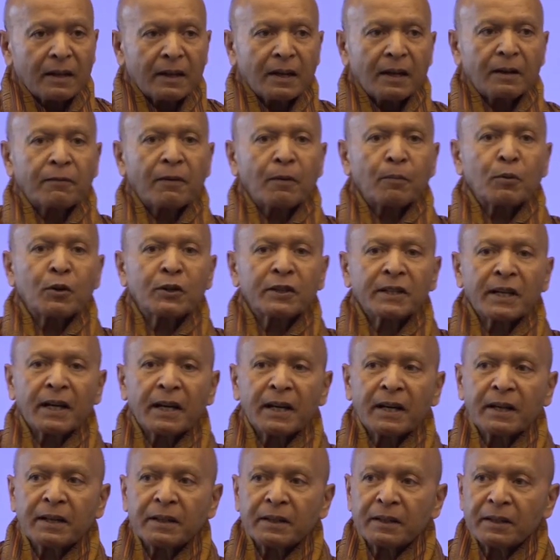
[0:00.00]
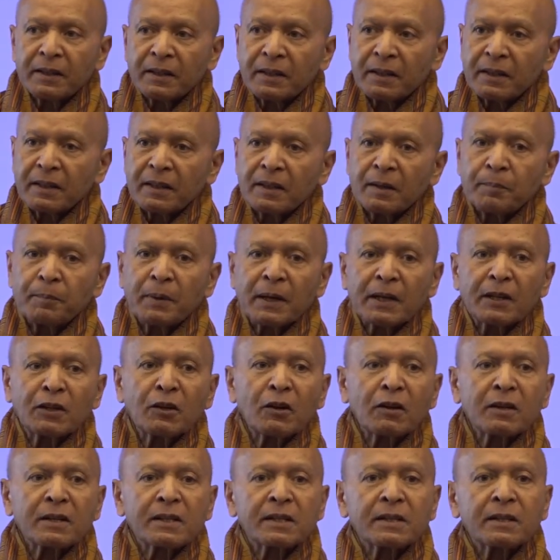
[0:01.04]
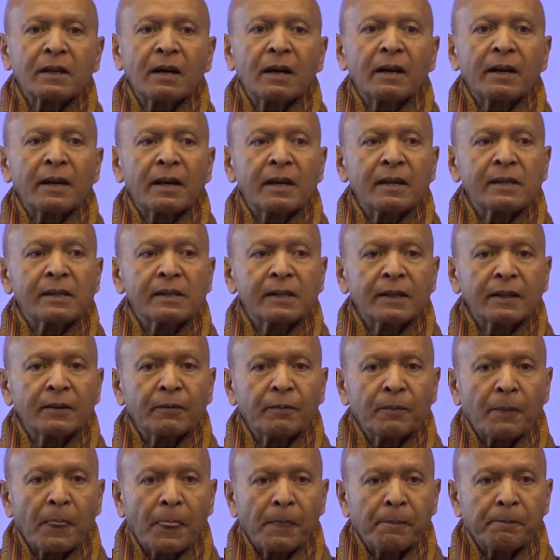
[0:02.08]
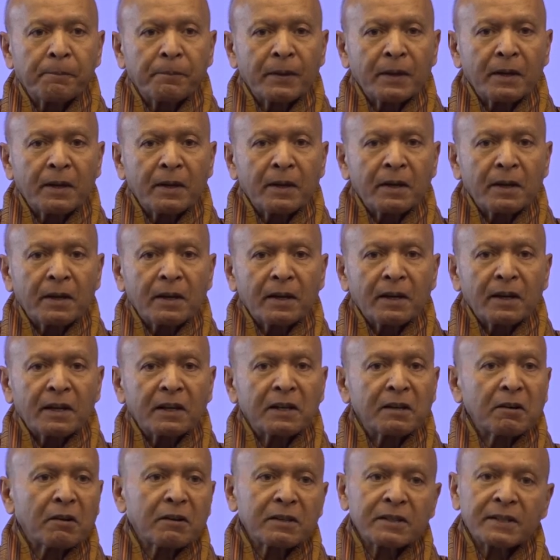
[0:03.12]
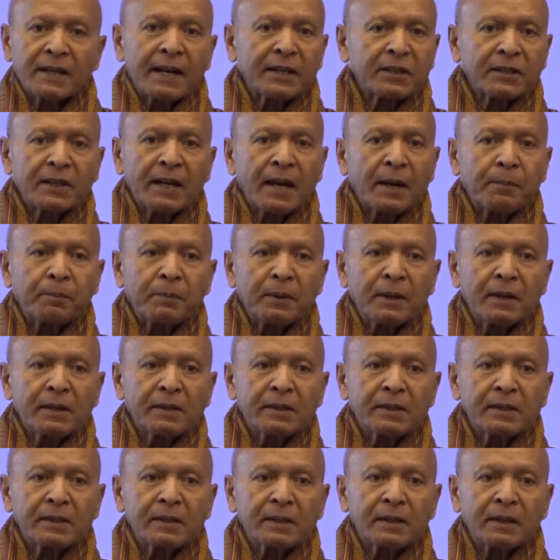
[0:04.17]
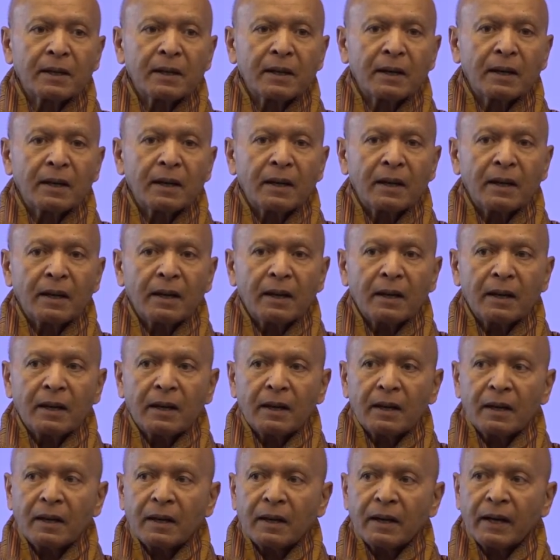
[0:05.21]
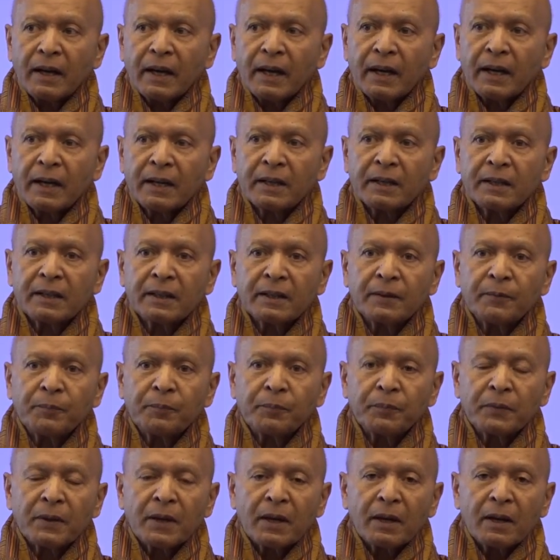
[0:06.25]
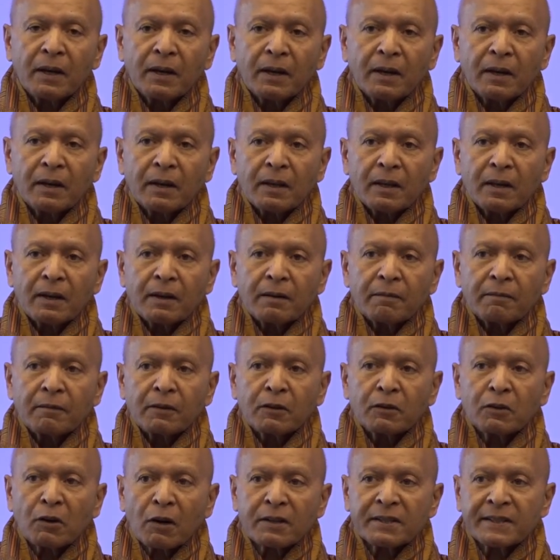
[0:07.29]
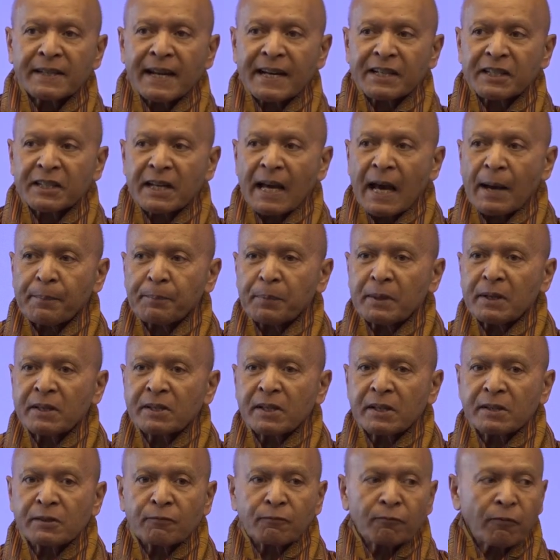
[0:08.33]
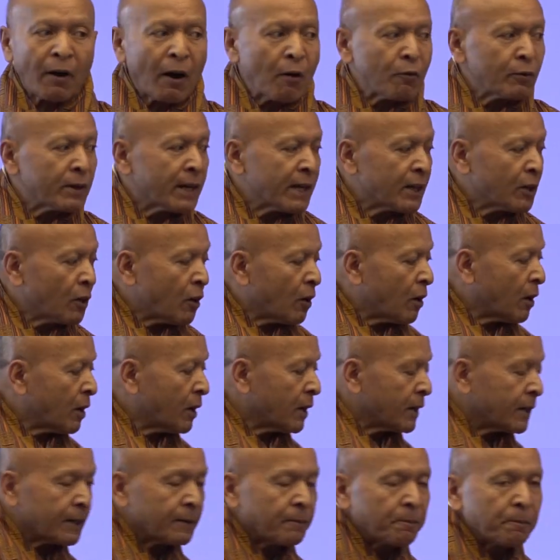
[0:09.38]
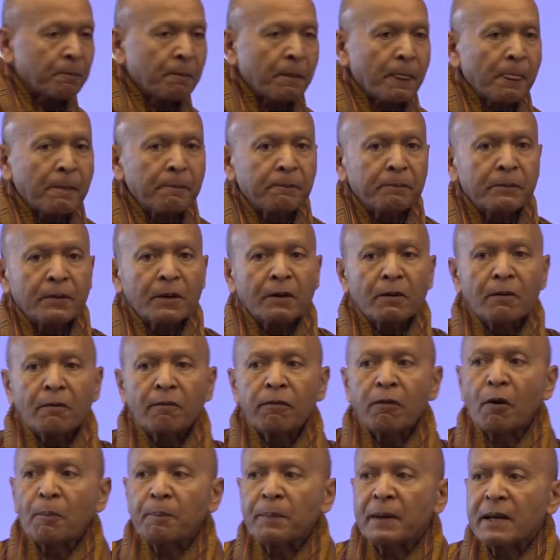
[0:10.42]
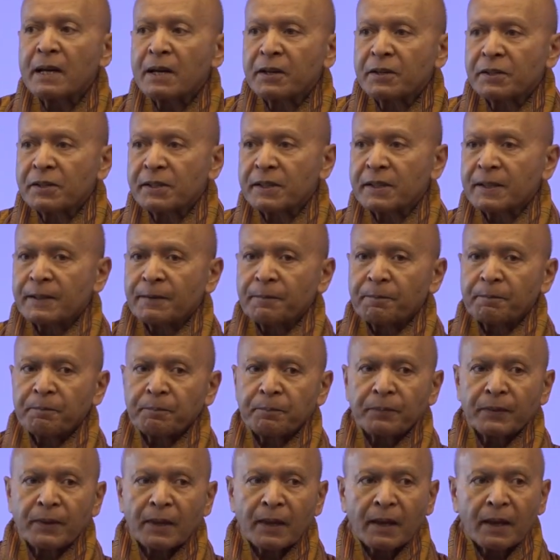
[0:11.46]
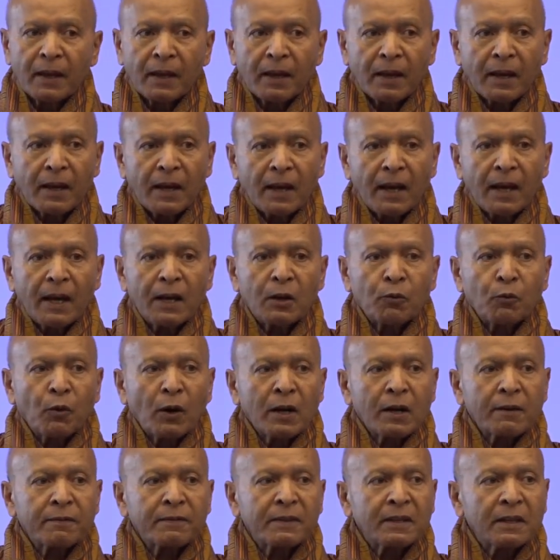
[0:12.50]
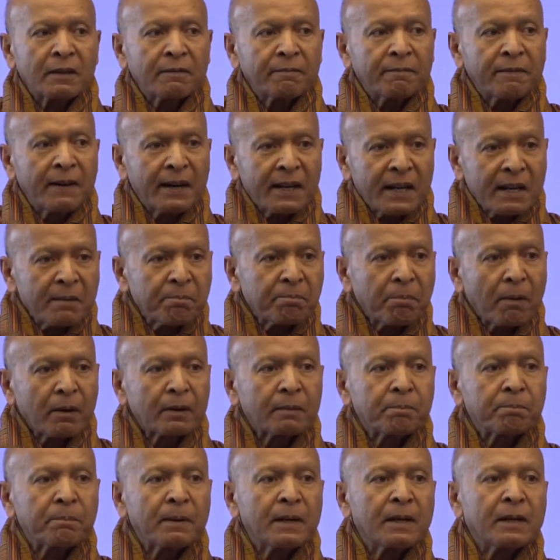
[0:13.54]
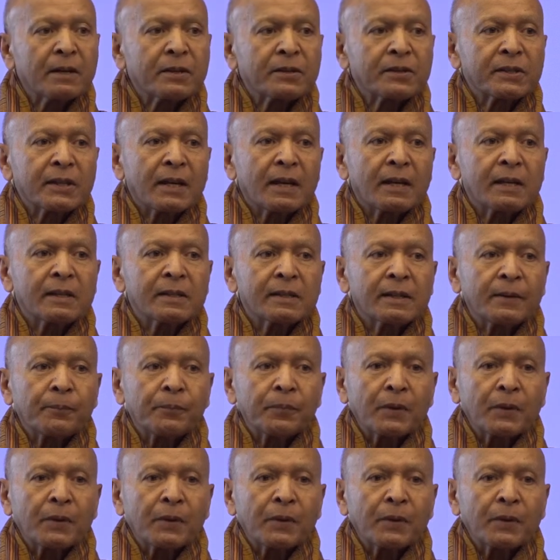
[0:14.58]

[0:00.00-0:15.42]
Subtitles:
And for Bhutan, the big North Star is gross national happiness. And gross national happiness is founded on four pillars. And one of the very important pillars is